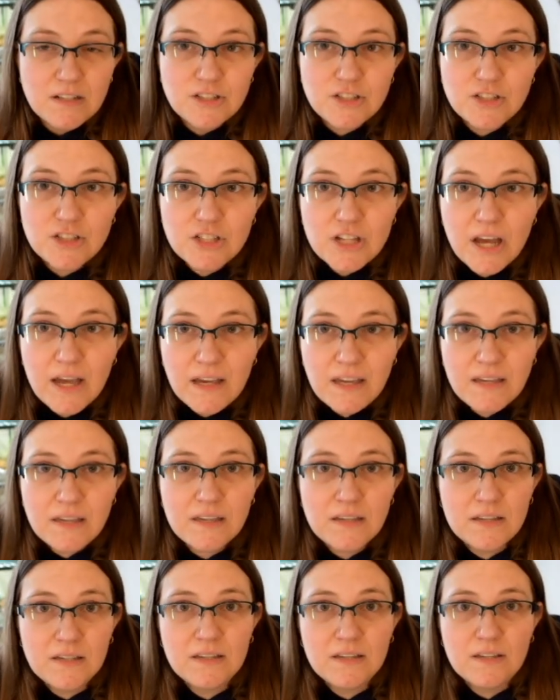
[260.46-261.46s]
Check
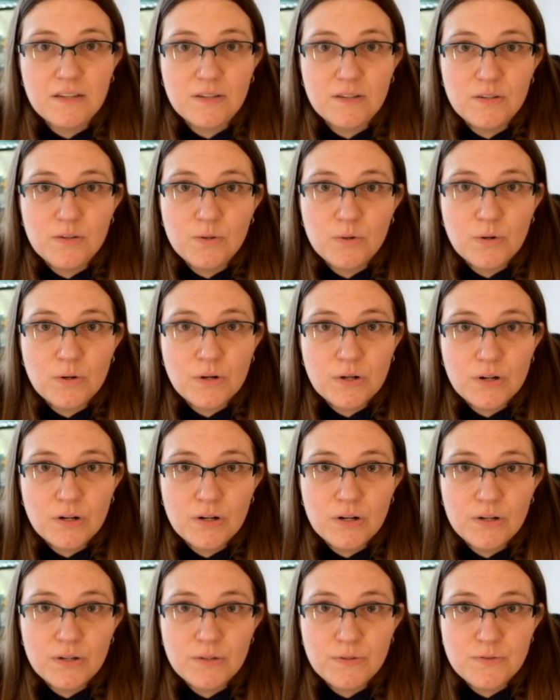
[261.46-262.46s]

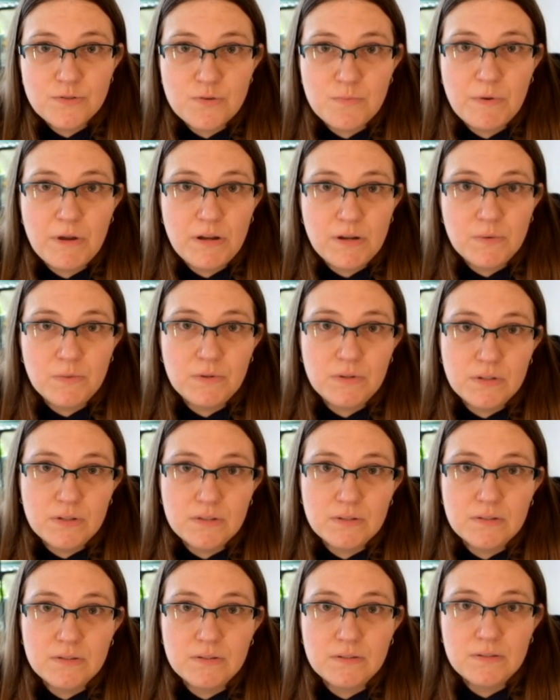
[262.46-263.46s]
your user
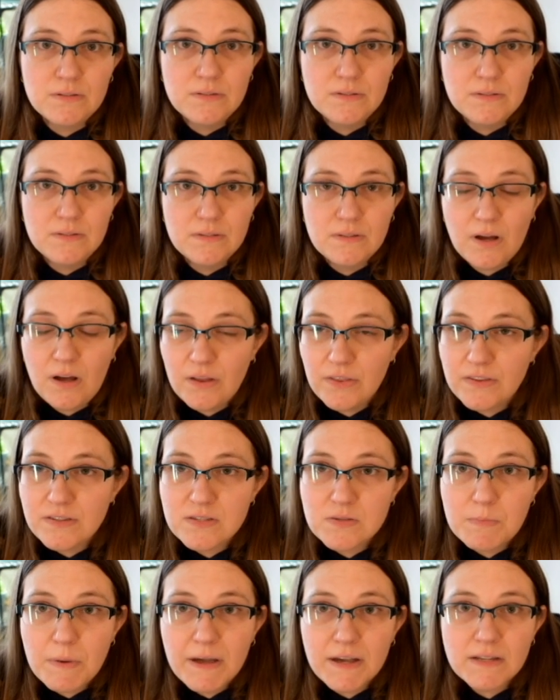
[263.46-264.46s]
manual, all the
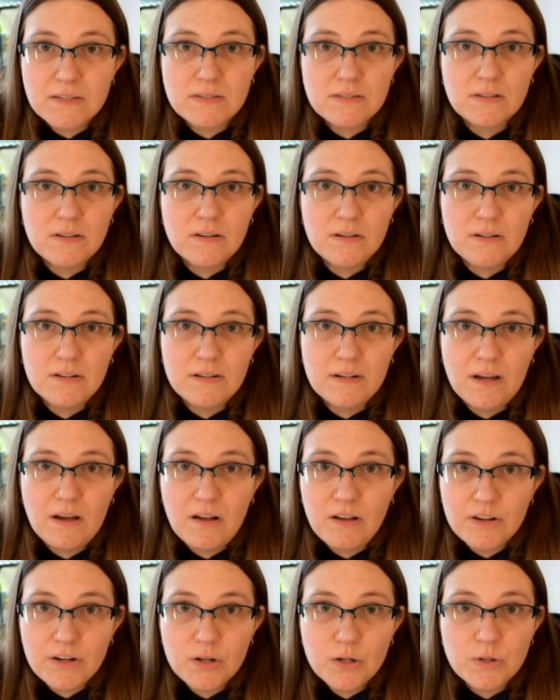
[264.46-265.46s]
specs on
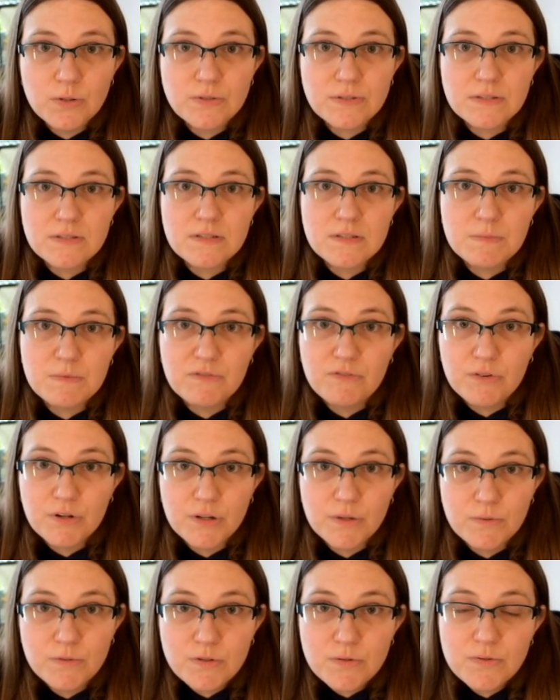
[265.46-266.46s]
all your hoses before
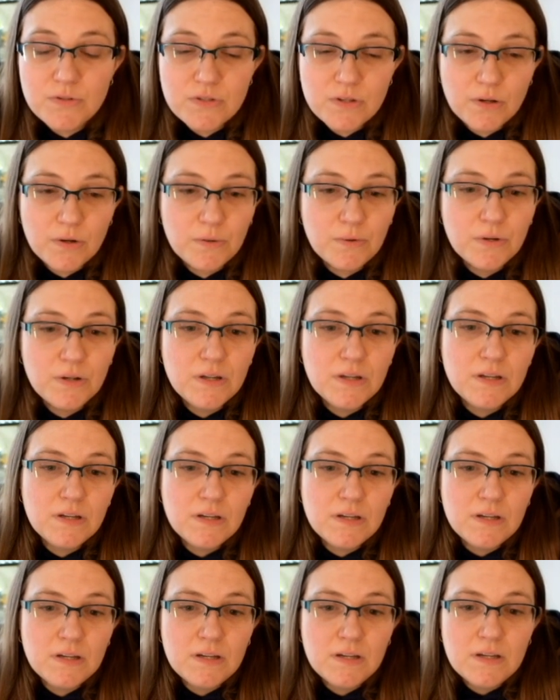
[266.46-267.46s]
you do so.
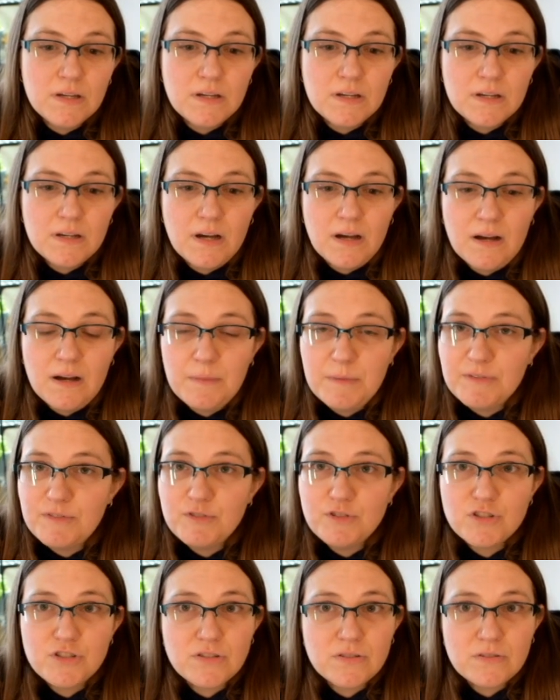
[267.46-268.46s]
If
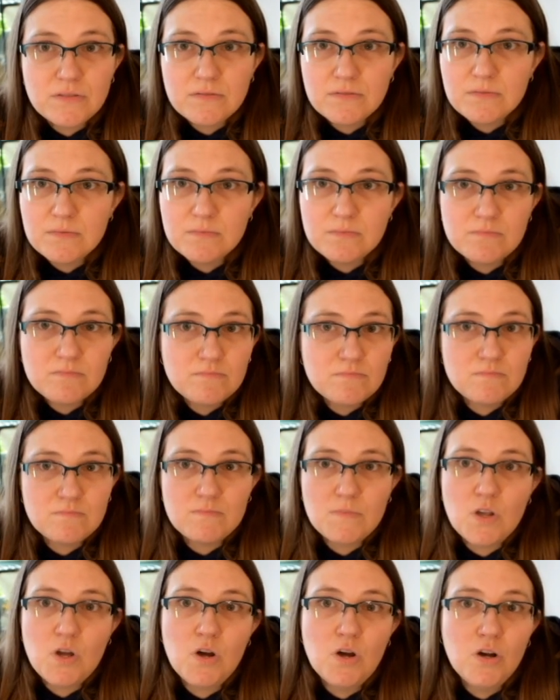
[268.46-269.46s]
you just
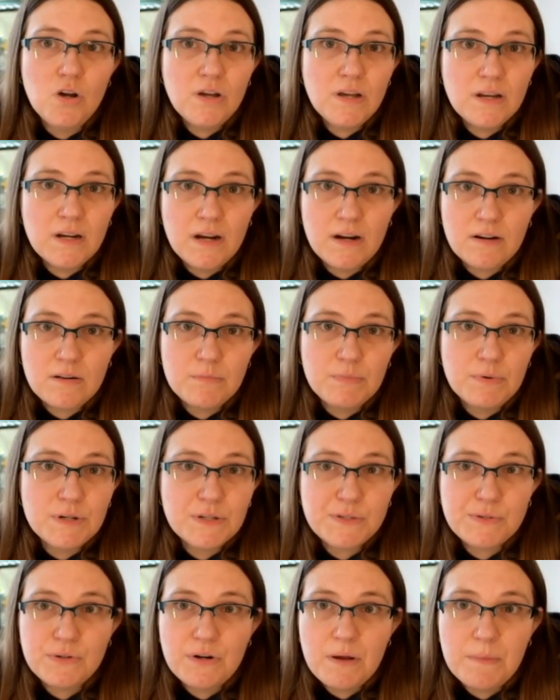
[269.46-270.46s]
hook an air
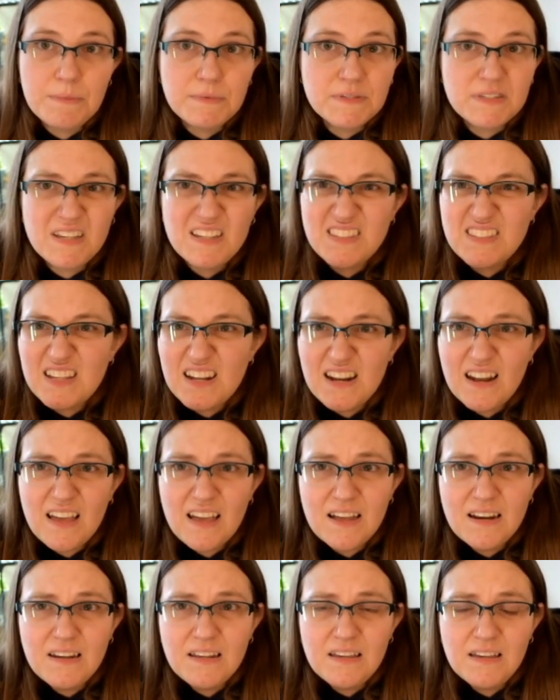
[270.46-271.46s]
compressor up and say it's at
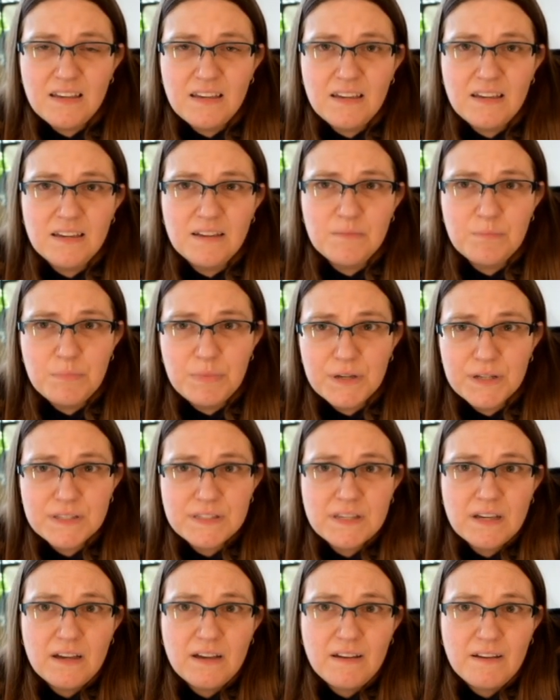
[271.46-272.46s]
90
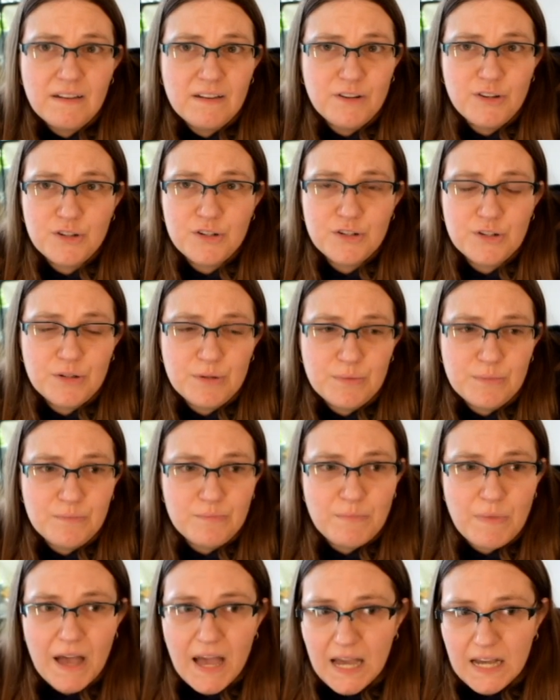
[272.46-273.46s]
PSI and your
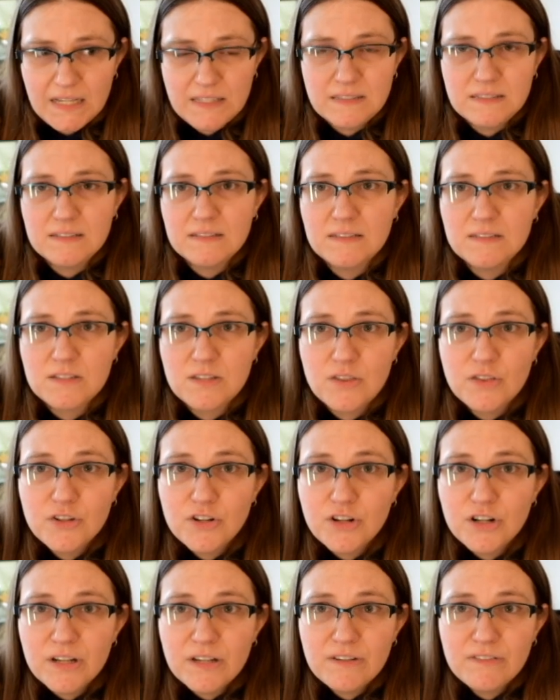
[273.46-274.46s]
max is
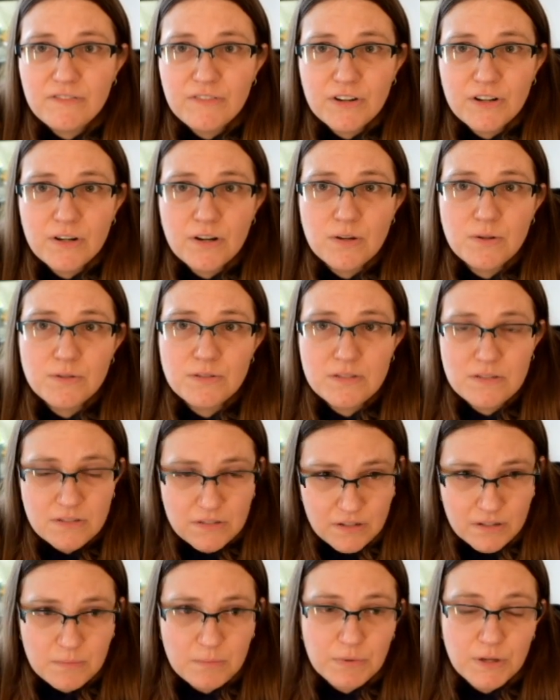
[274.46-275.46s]
30 for your hoses,
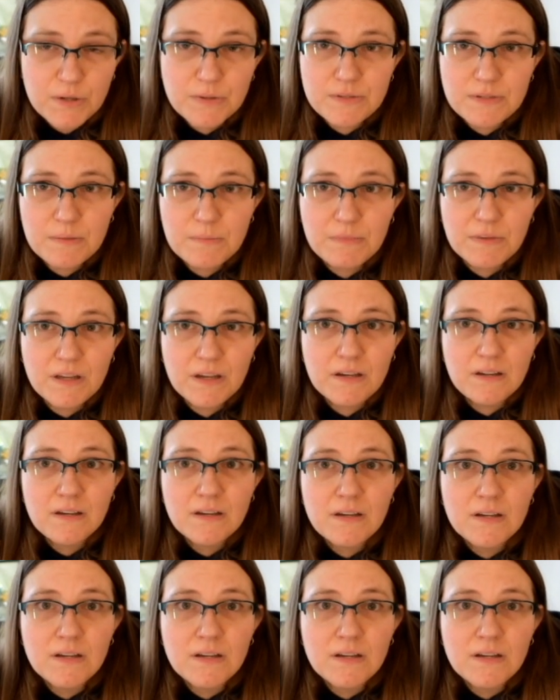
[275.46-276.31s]
you're gonna blow something,